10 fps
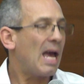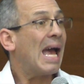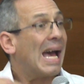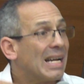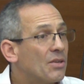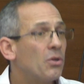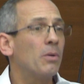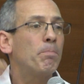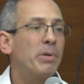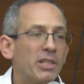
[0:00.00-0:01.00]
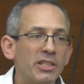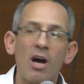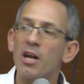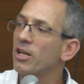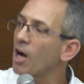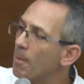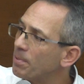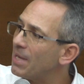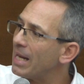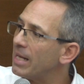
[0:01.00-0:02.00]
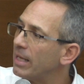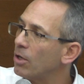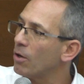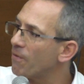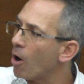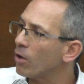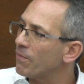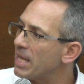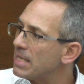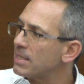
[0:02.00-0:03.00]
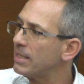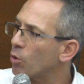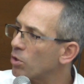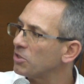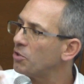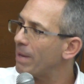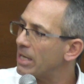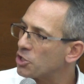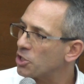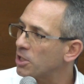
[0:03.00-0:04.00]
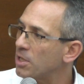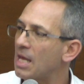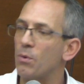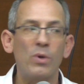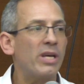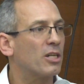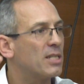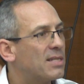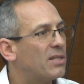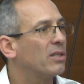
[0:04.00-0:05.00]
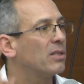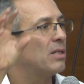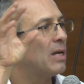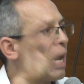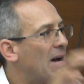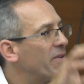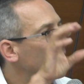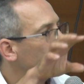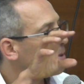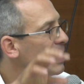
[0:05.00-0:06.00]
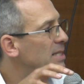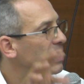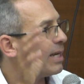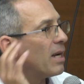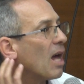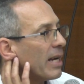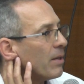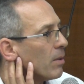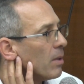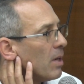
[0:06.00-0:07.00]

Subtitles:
and periodic updating of all of this in order to make sure that we are still having the price in line.